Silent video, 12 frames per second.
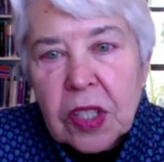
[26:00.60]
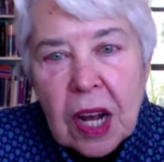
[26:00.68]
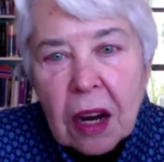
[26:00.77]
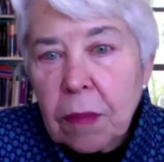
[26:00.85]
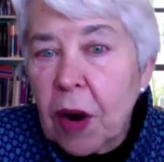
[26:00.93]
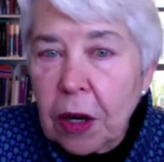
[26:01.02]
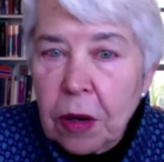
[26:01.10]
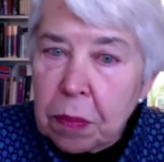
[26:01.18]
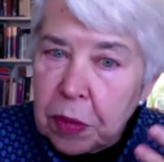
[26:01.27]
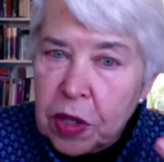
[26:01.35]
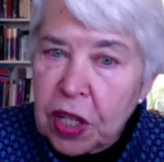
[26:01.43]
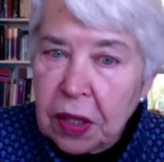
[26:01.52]
stock
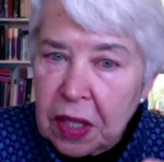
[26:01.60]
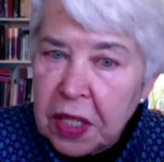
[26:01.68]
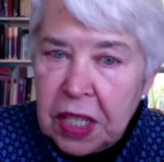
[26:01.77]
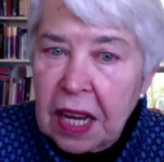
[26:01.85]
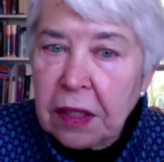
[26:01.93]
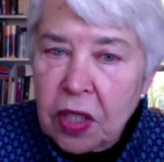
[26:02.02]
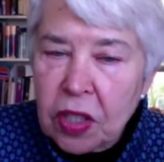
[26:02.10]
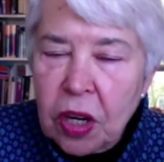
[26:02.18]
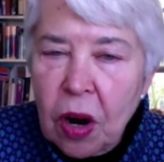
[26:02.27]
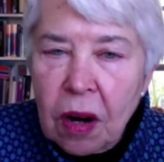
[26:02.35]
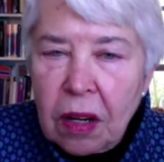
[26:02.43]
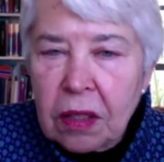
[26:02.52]
market, particularly tech
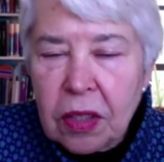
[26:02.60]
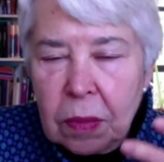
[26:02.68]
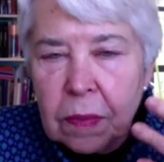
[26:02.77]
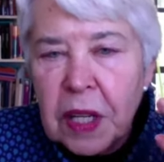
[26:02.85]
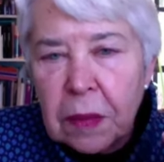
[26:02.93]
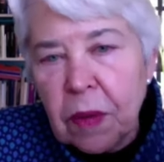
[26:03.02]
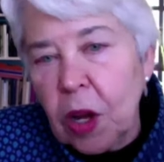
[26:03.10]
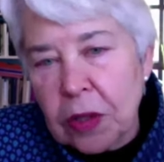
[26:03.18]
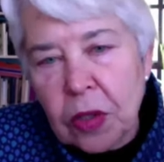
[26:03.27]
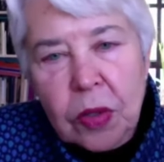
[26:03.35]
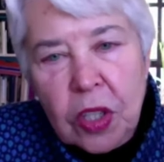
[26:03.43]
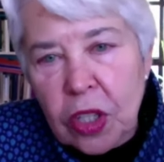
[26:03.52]
stocks, but
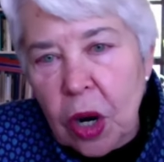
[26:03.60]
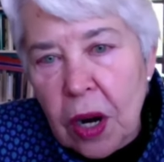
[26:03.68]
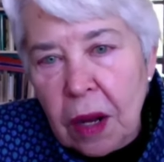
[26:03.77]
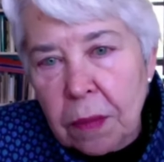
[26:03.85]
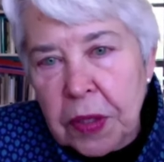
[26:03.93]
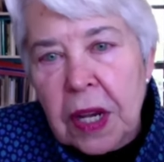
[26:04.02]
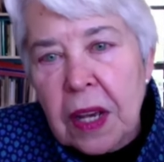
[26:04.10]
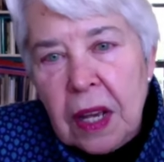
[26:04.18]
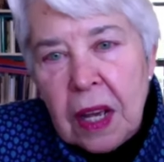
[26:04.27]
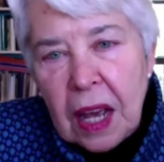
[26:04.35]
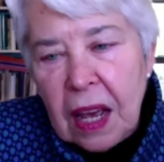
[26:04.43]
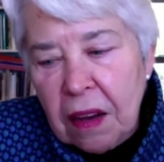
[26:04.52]
also startups,
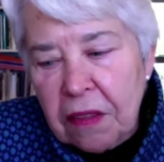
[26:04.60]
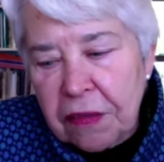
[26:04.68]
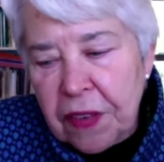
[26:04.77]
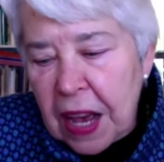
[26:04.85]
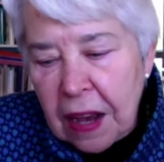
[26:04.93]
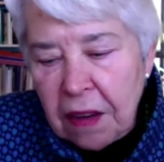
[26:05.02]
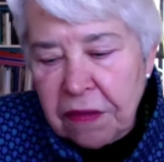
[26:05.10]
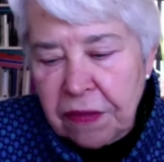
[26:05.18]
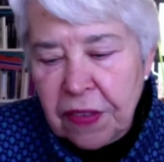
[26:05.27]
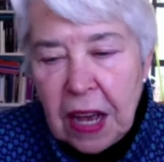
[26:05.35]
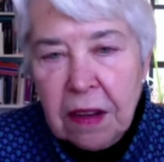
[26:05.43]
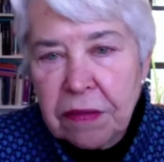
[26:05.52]
have have
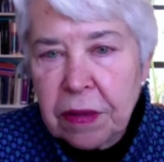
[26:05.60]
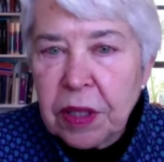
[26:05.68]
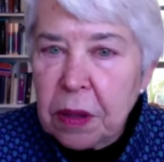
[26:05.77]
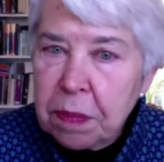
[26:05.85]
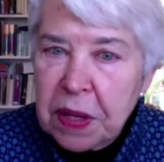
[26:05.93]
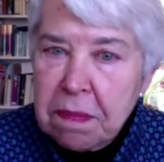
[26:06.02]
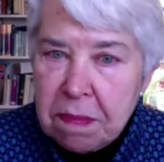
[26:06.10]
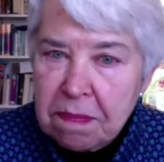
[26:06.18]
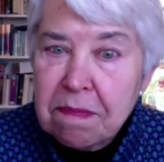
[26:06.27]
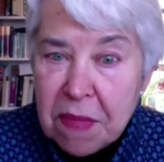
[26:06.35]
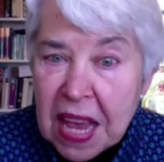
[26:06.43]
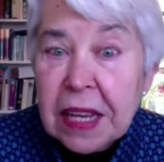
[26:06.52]
have really been
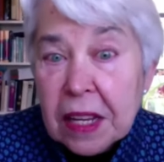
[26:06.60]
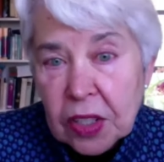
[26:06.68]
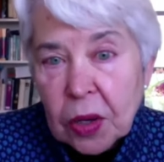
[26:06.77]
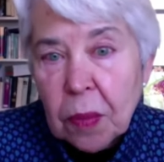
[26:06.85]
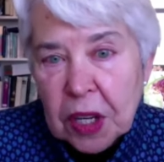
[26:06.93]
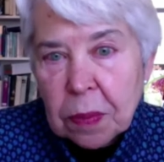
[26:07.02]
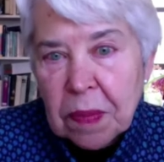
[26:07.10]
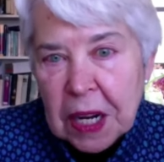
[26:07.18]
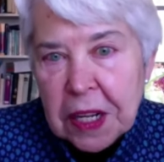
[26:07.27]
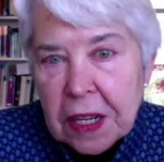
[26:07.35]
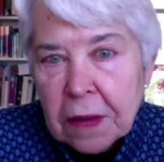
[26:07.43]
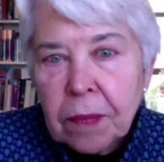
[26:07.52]
making so much
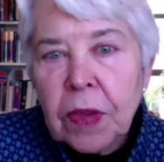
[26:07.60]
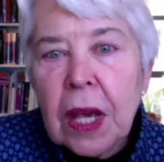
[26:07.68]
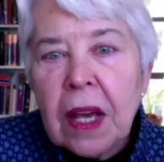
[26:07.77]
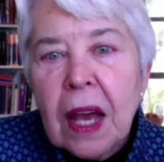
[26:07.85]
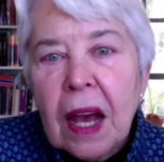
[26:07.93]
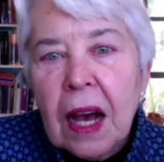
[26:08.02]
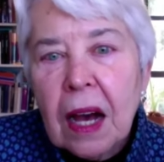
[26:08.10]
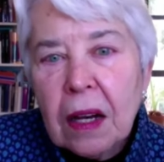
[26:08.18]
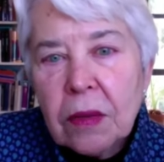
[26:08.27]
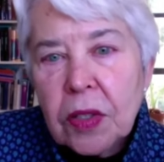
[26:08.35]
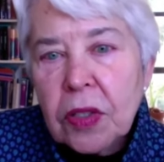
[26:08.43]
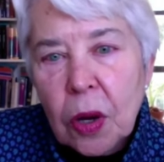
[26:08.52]
money.
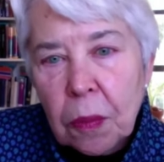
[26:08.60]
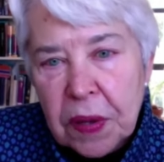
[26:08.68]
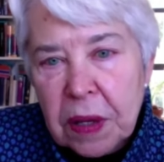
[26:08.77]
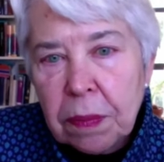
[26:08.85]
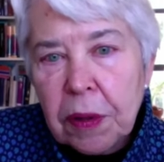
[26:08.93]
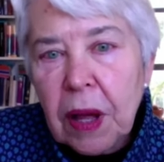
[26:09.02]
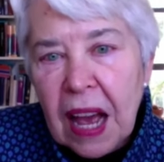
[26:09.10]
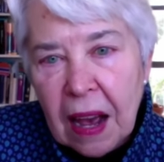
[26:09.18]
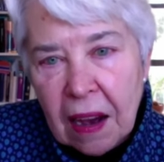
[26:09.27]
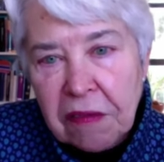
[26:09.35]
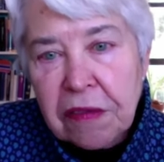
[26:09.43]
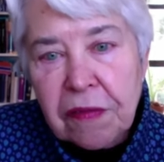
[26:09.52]
Uh, so people
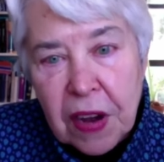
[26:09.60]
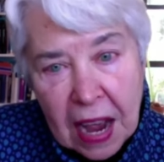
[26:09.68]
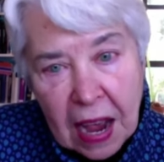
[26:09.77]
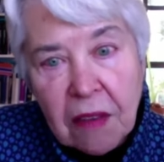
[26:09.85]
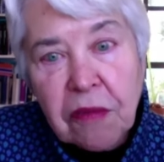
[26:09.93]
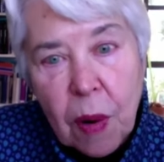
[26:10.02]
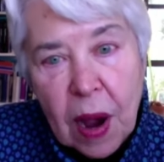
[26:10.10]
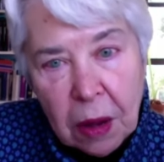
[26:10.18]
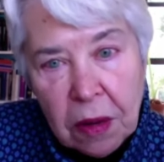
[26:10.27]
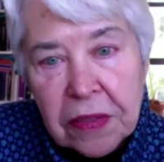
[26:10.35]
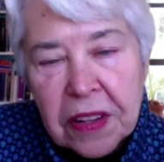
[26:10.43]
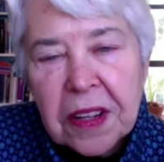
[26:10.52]
have have
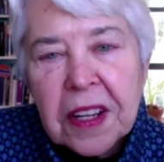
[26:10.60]
wealth,